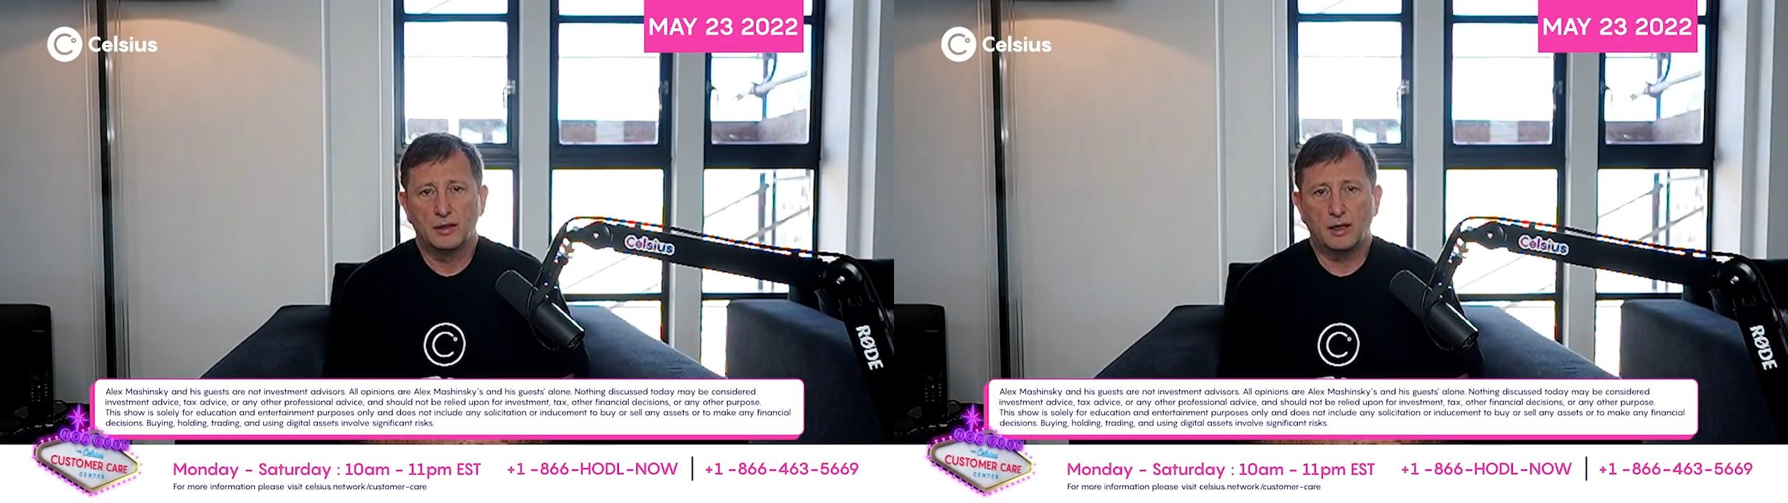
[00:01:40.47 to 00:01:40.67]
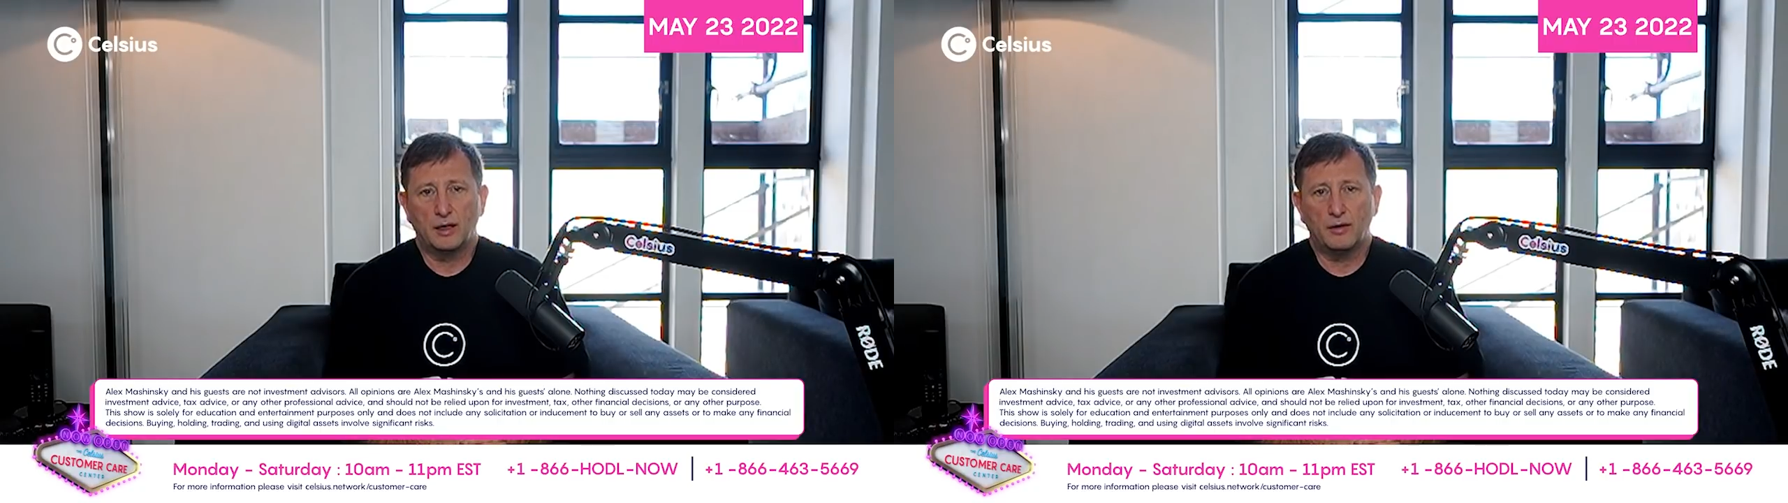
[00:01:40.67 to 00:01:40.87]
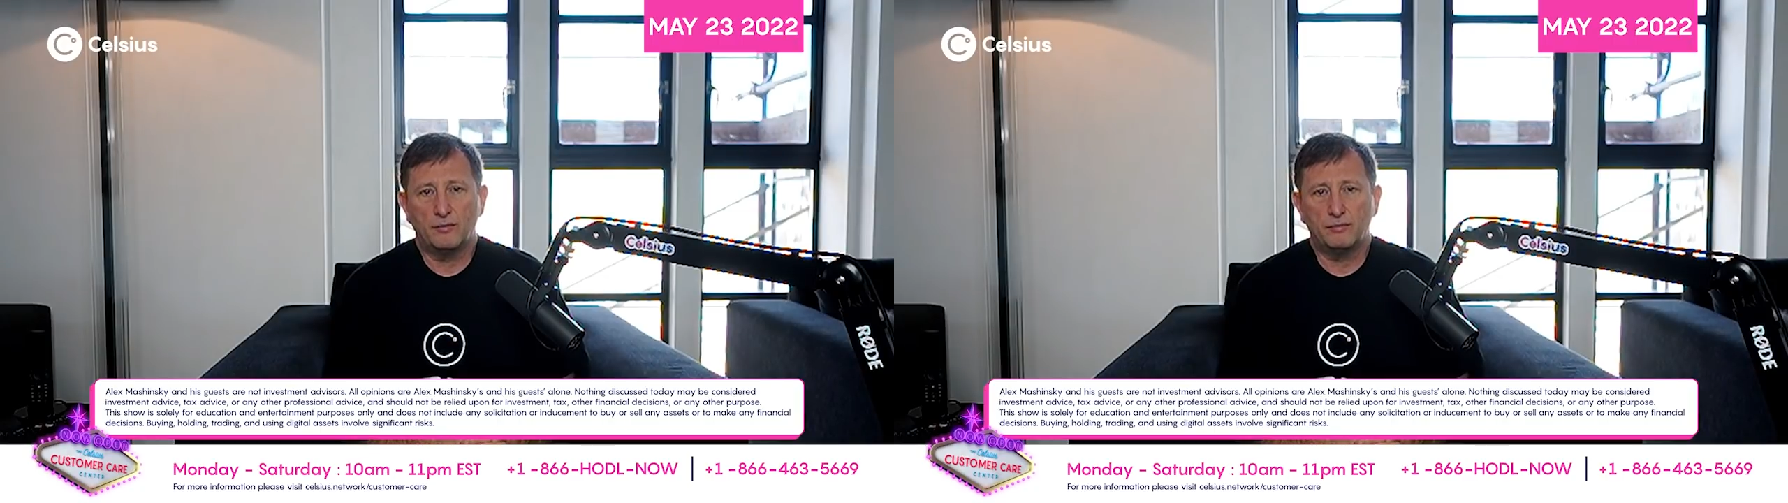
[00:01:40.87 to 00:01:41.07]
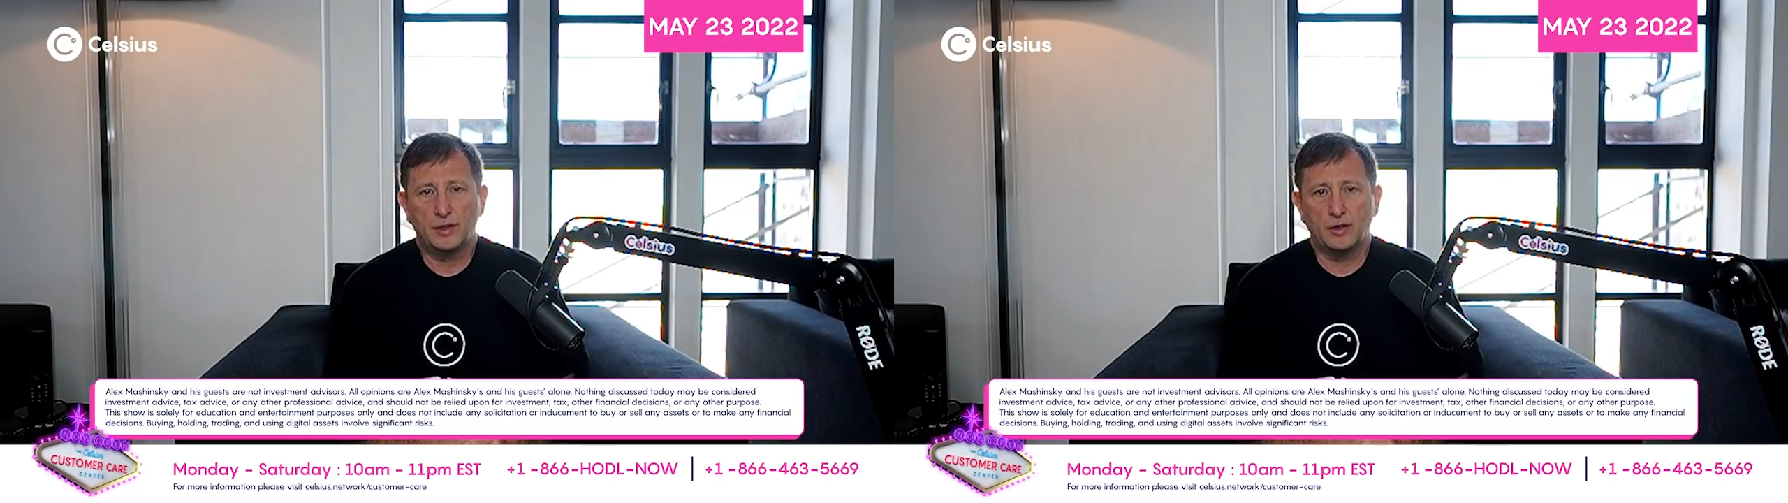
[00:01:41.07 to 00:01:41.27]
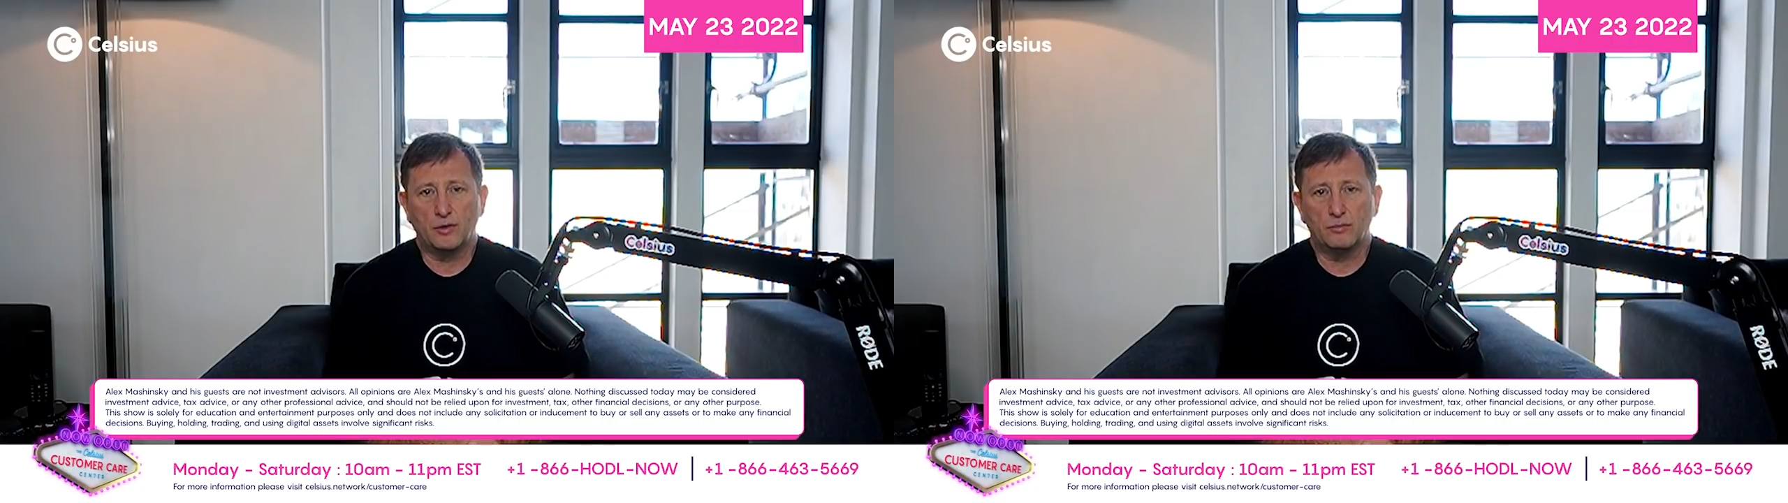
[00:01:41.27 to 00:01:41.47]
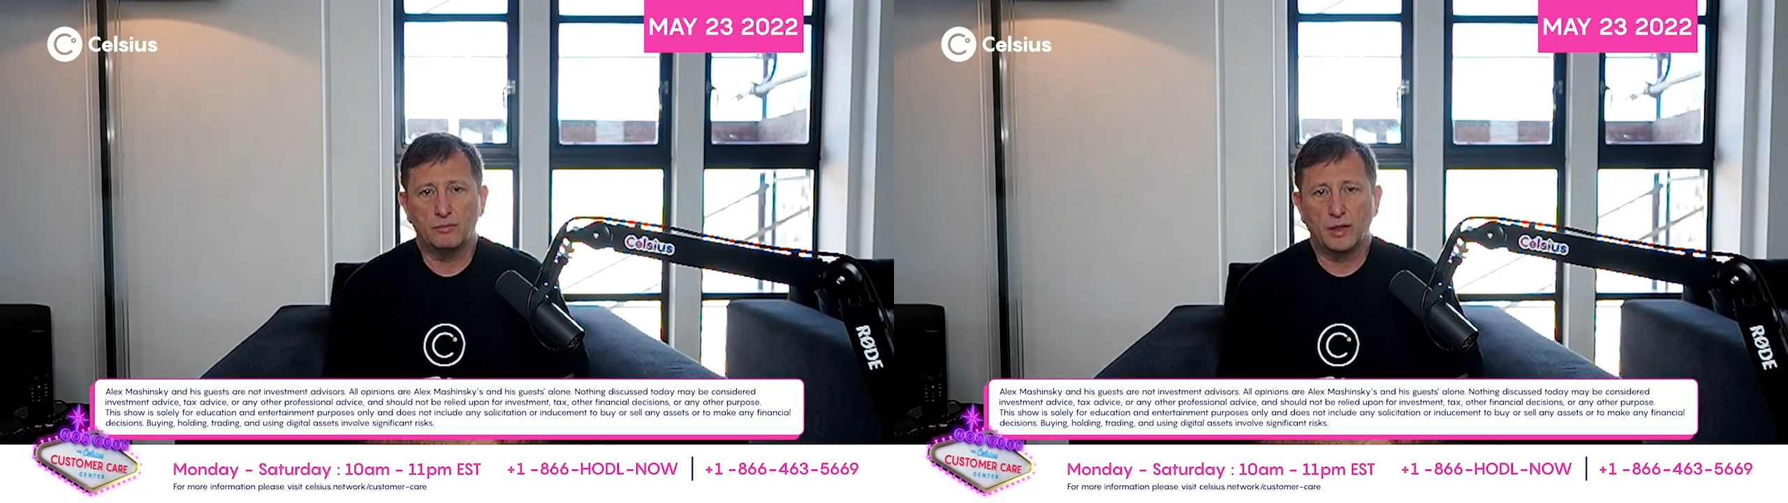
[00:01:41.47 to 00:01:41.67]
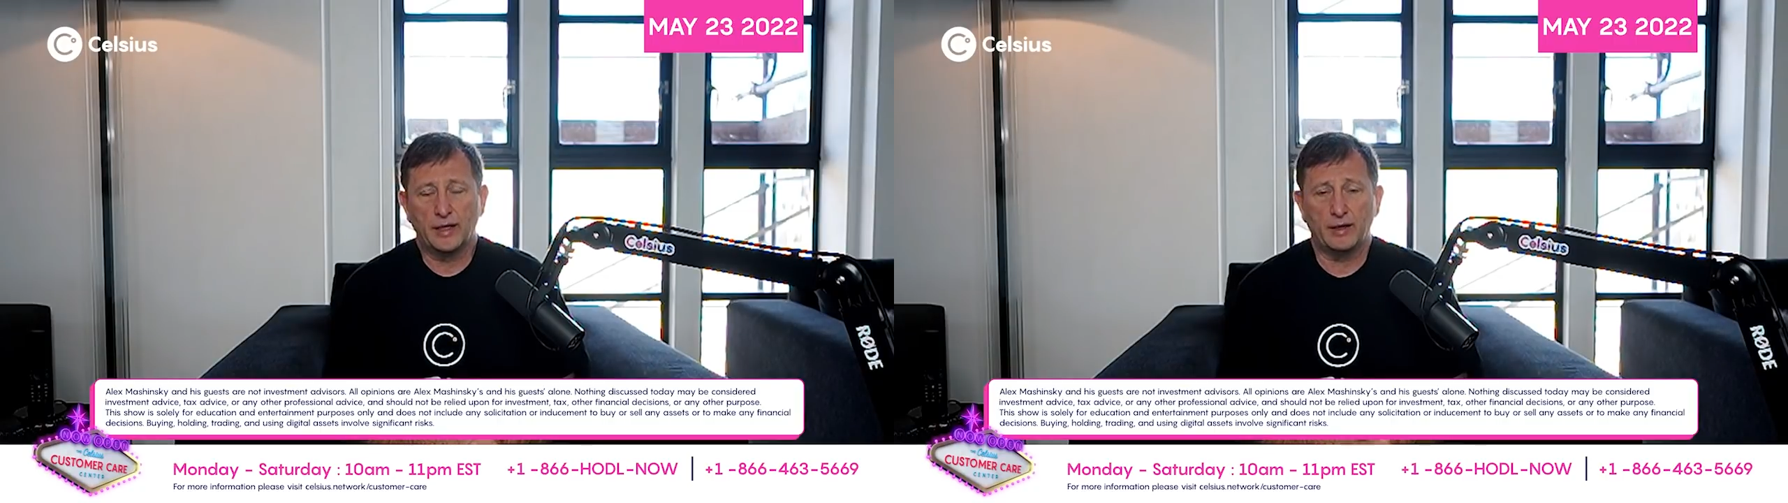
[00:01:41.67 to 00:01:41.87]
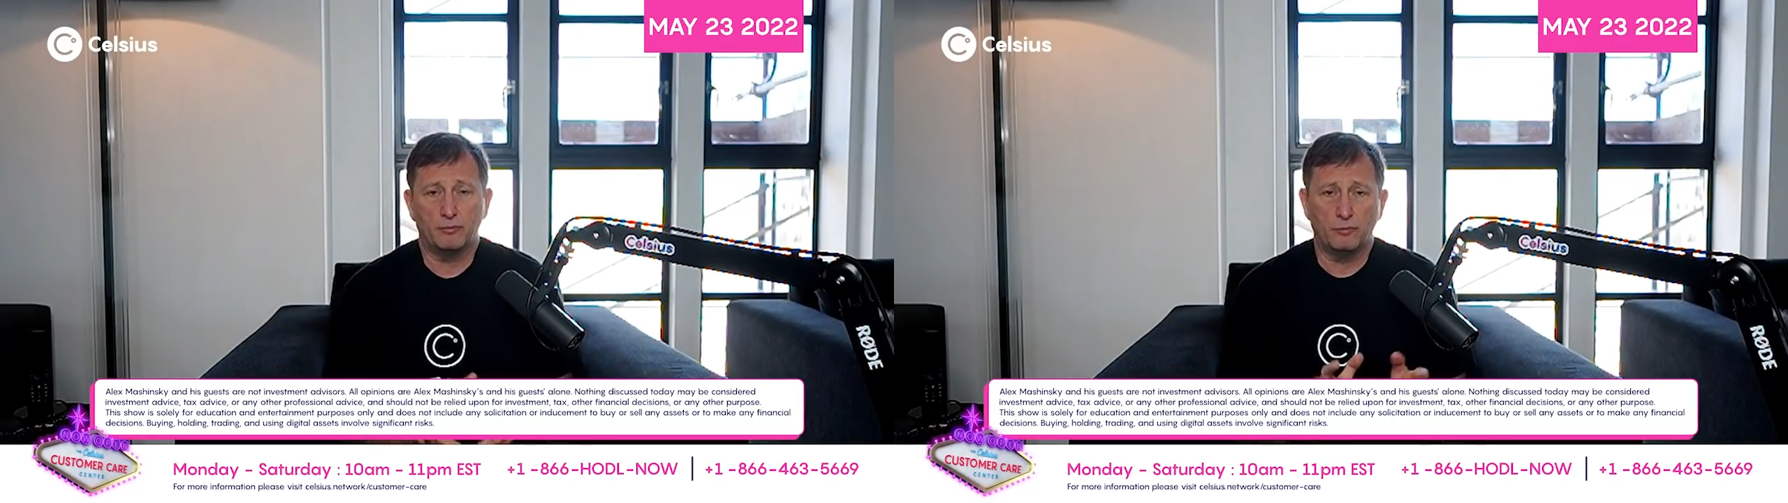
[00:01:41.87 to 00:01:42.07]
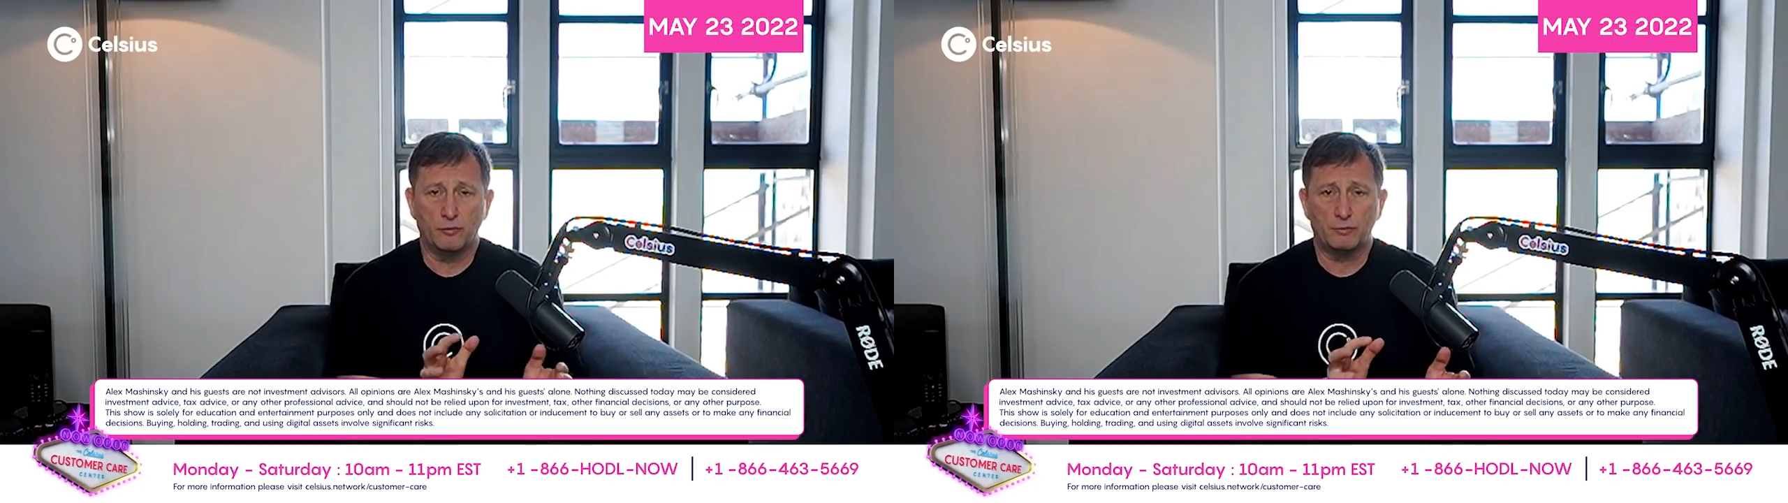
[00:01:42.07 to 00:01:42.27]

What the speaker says: You know, again,